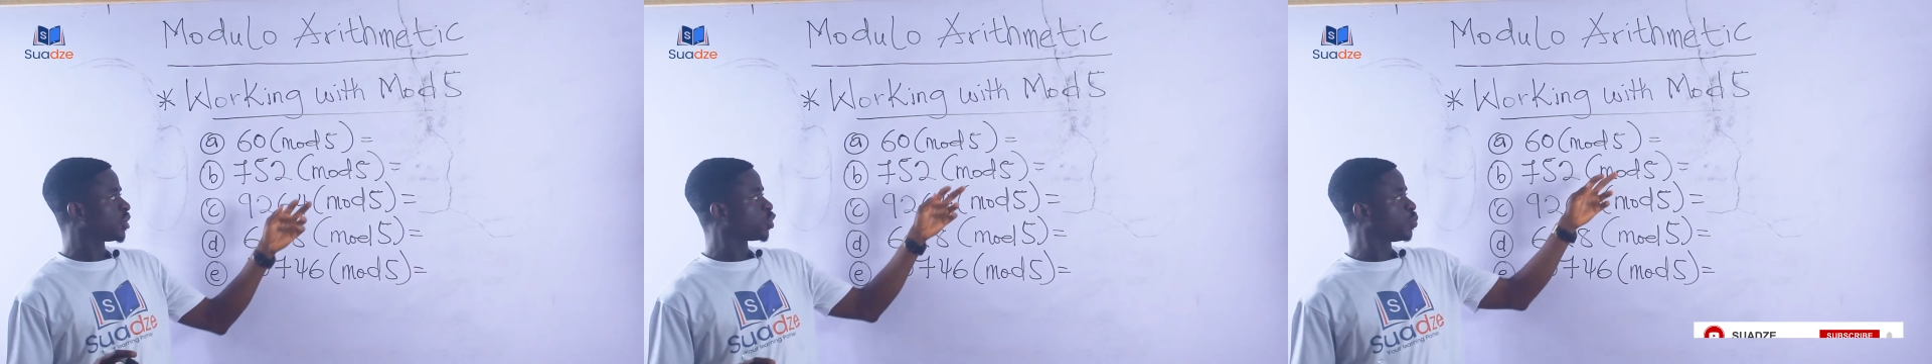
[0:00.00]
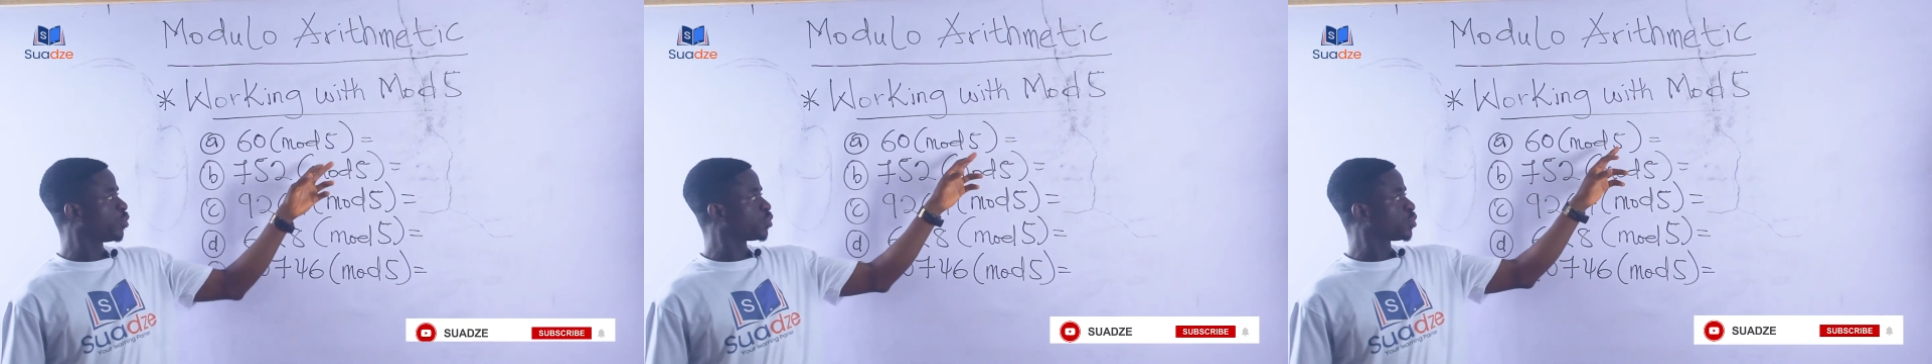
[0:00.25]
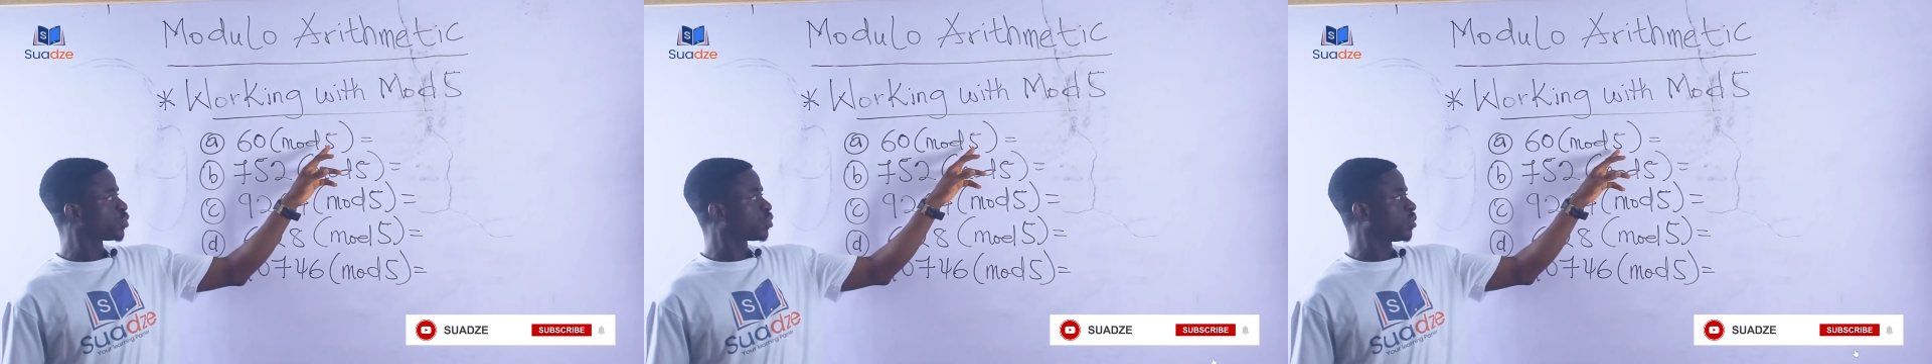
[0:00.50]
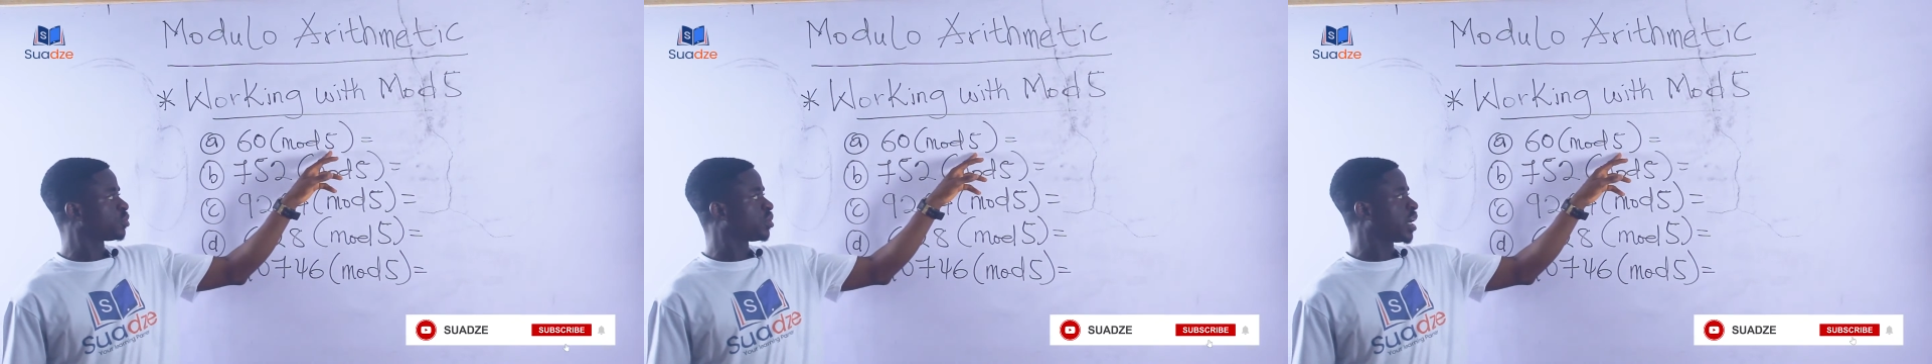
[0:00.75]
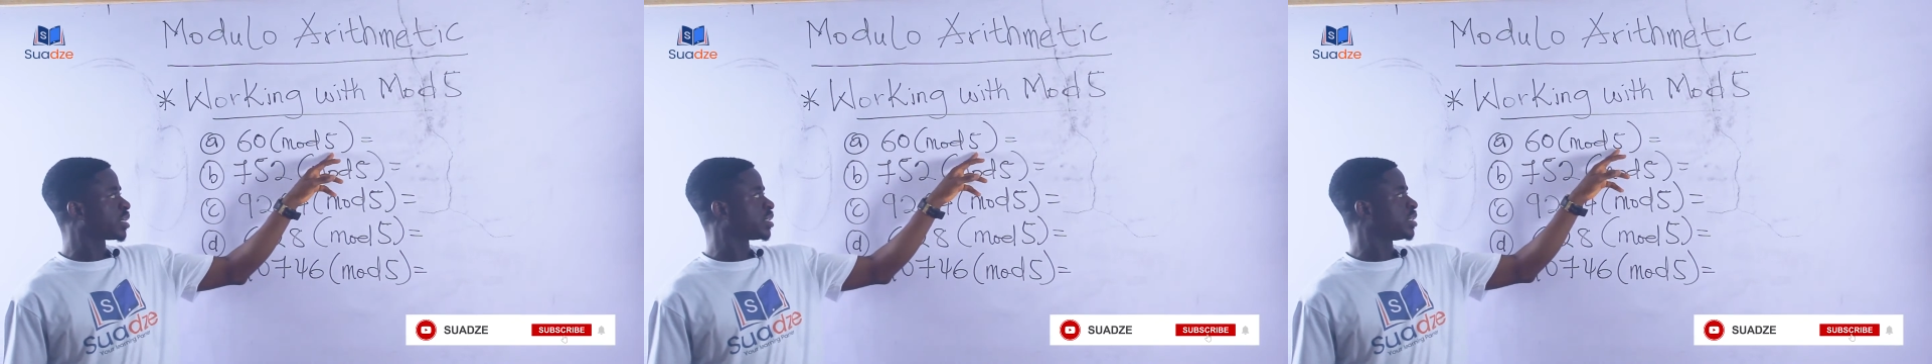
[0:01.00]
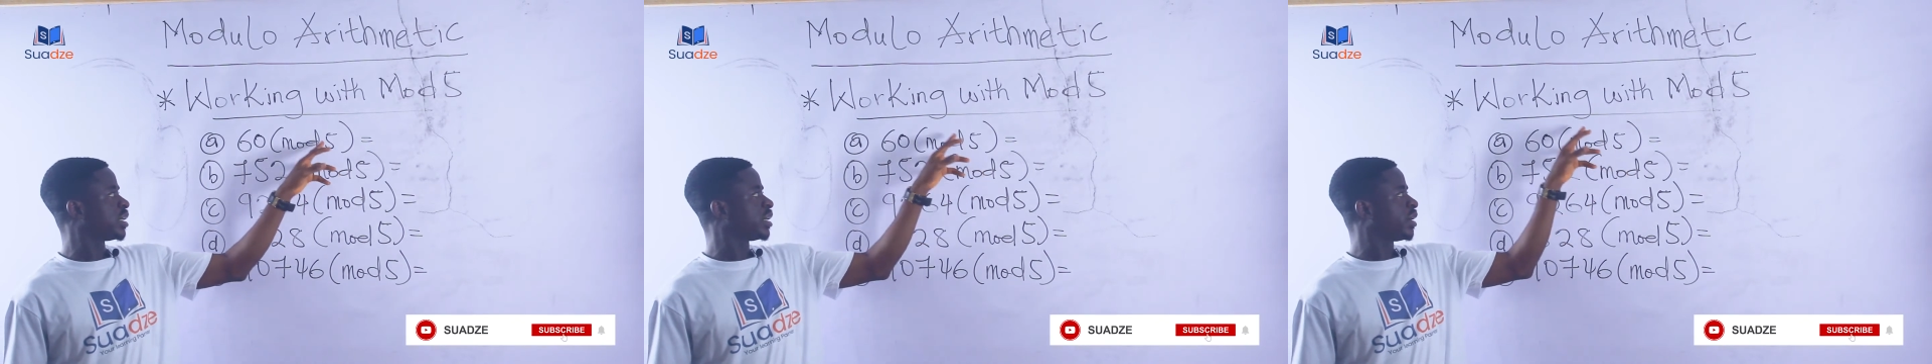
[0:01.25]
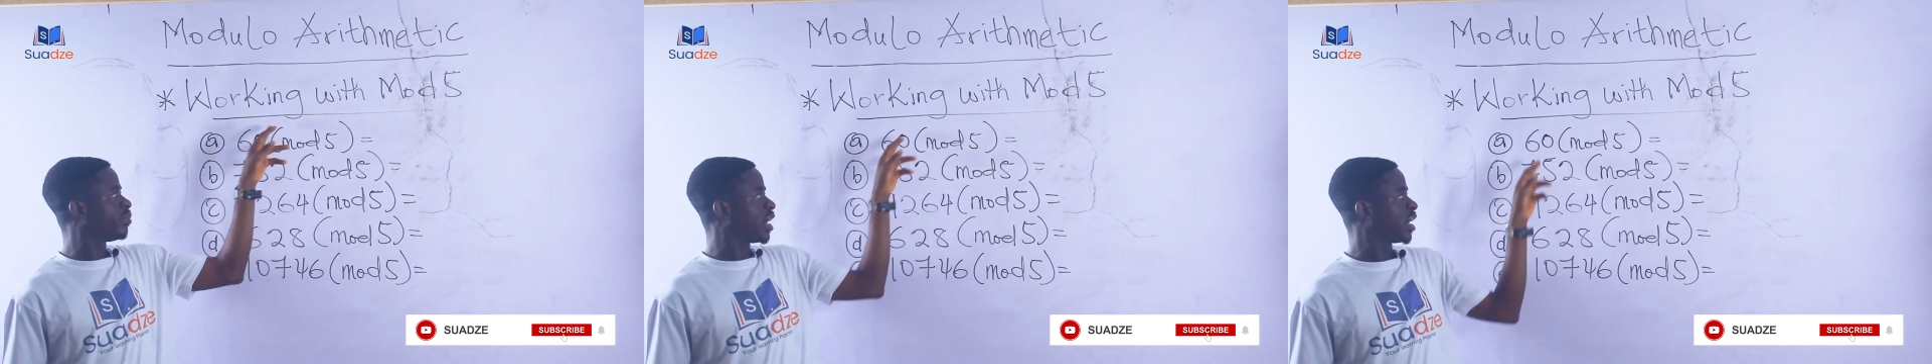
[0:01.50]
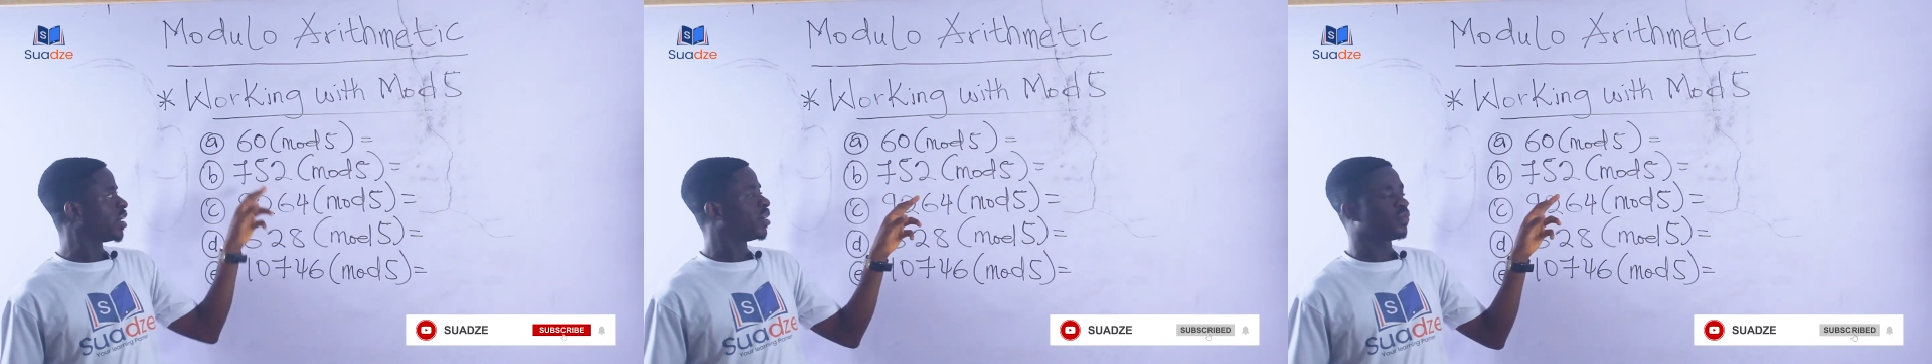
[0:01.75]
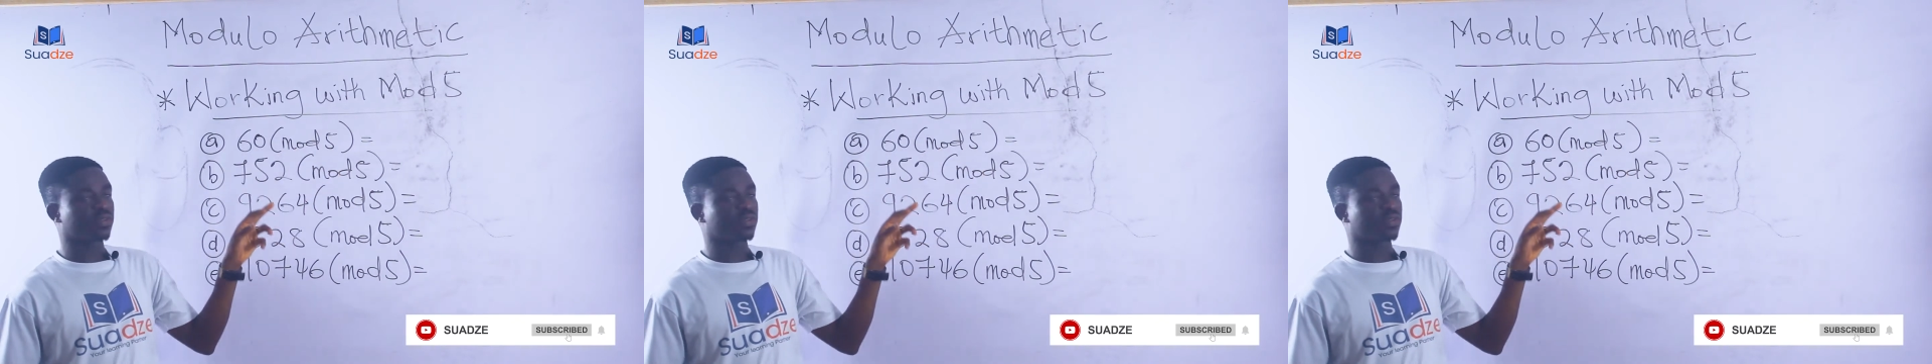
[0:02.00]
are supposed to subtract the number